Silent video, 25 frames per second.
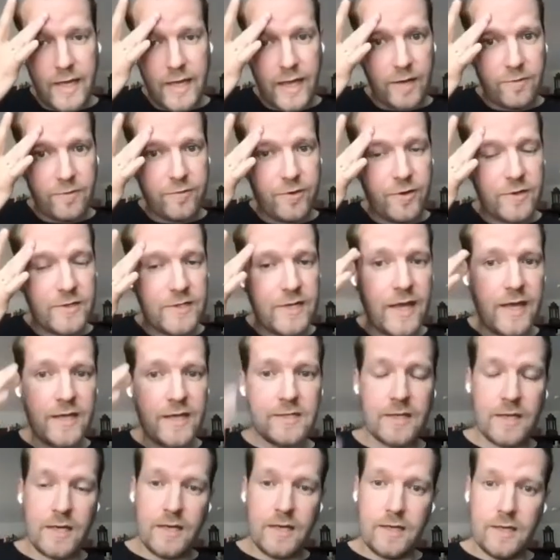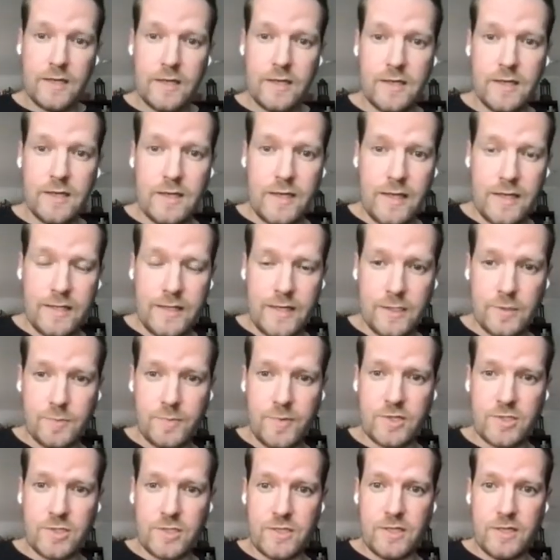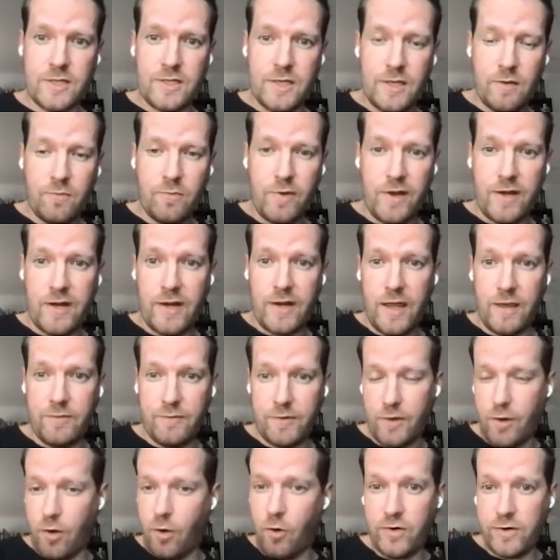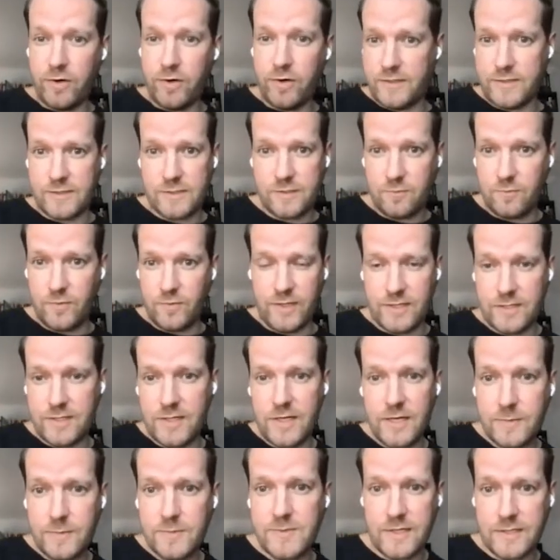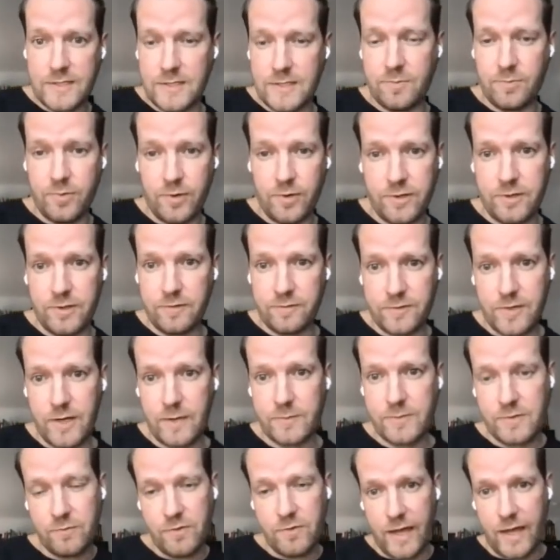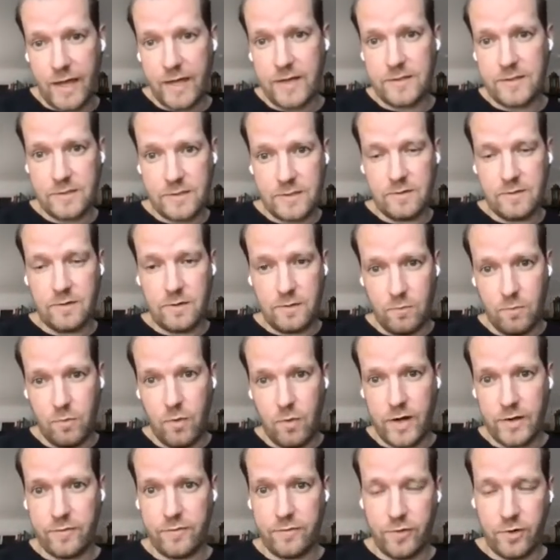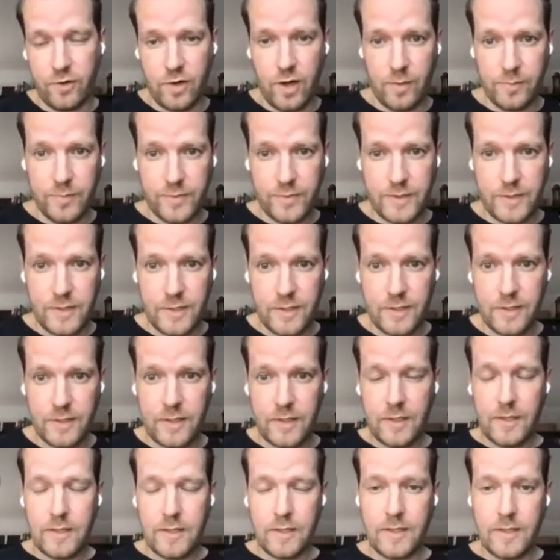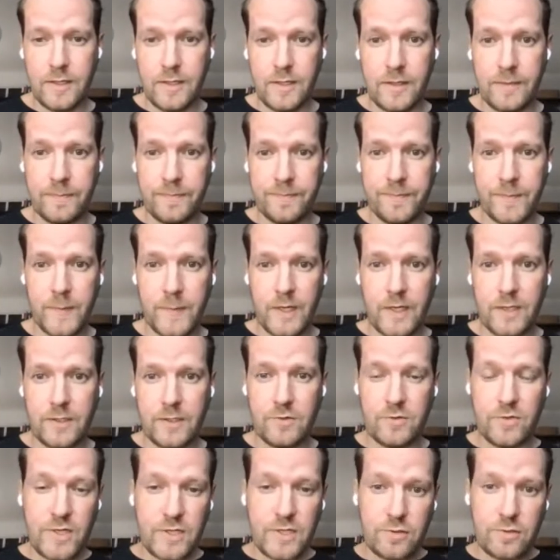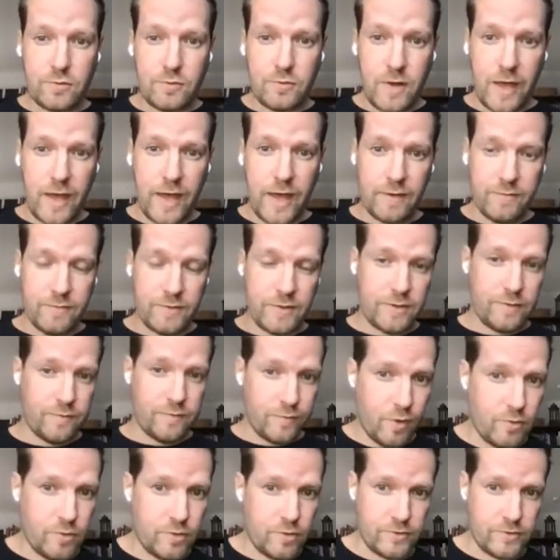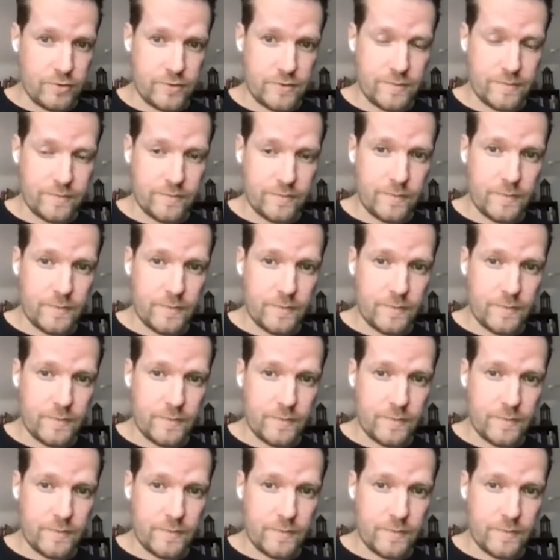And for that, and especially when having only 3 teams at that point of time, so we added the 1 full company, you need to heavily focus.